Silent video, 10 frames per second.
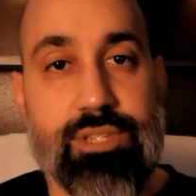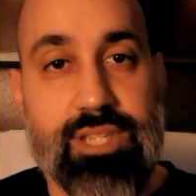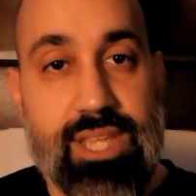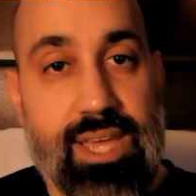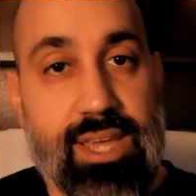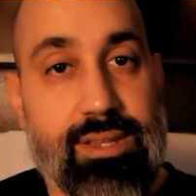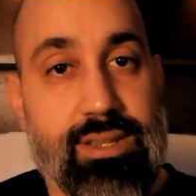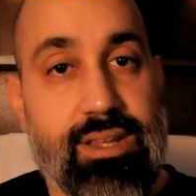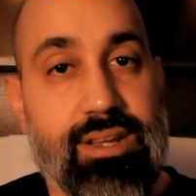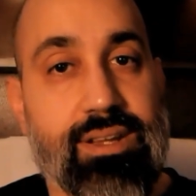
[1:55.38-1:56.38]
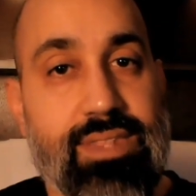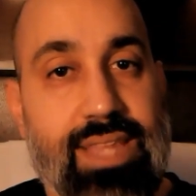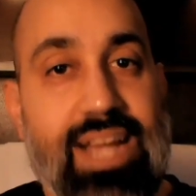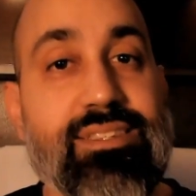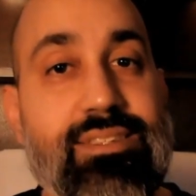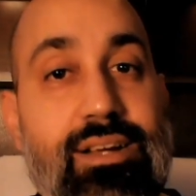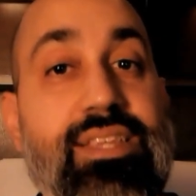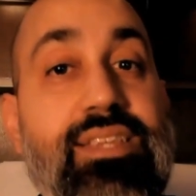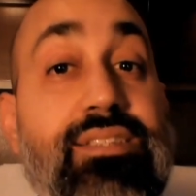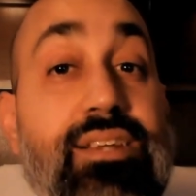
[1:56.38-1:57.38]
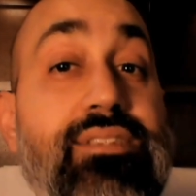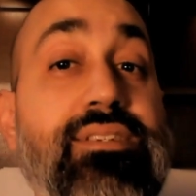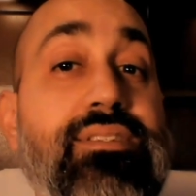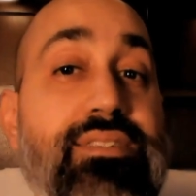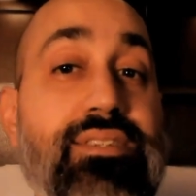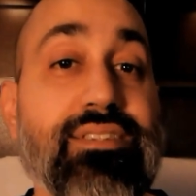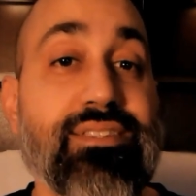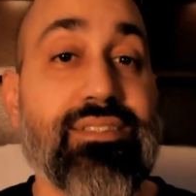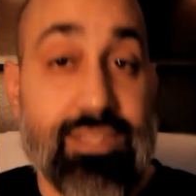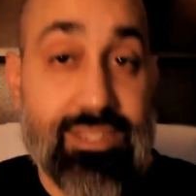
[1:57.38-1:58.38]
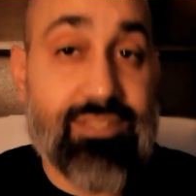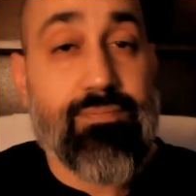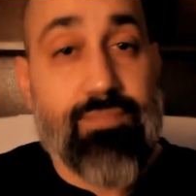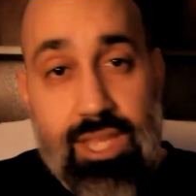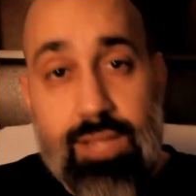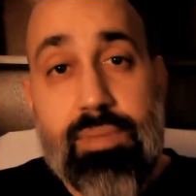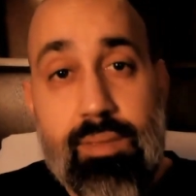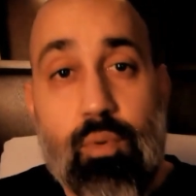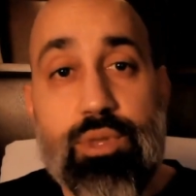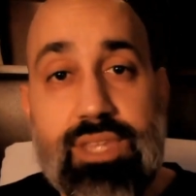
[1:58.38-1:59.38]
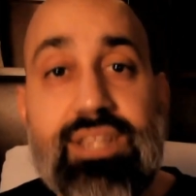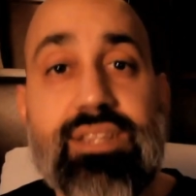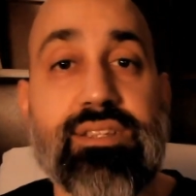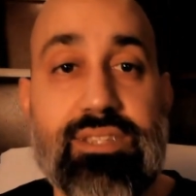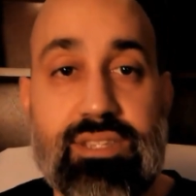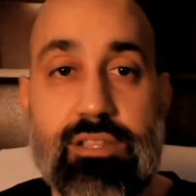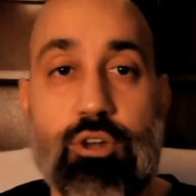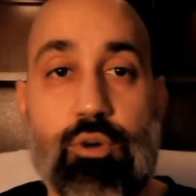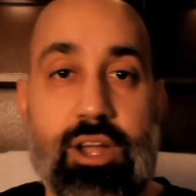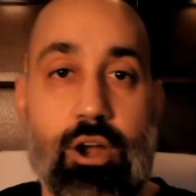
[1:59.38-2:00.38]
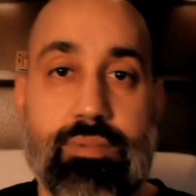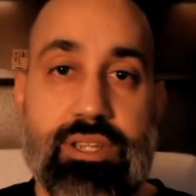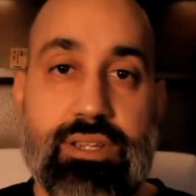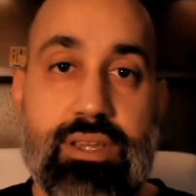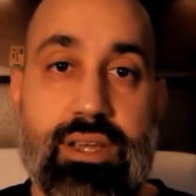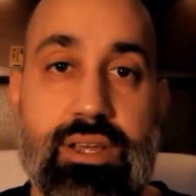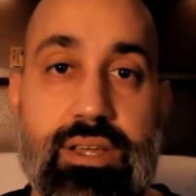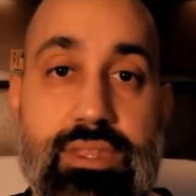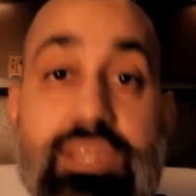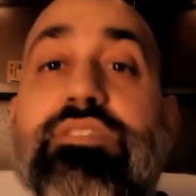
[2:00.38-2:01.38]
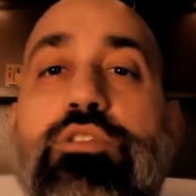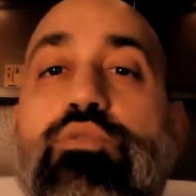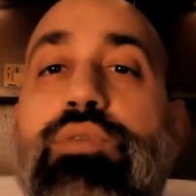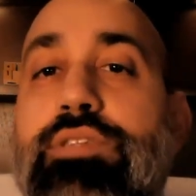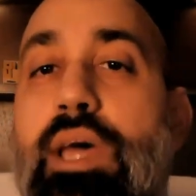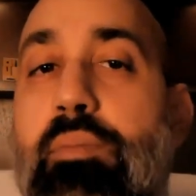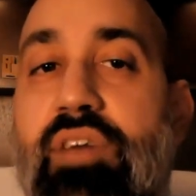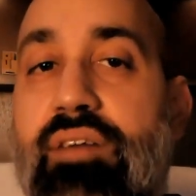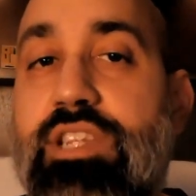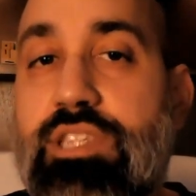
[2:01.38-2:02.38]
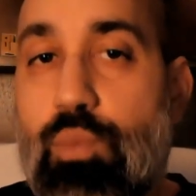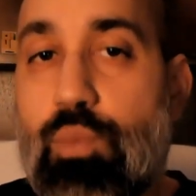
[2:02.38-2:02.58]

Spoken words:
again, that study does exist, at least in people with kidney disease and low bicarbonate. This is the real type of evidence that we're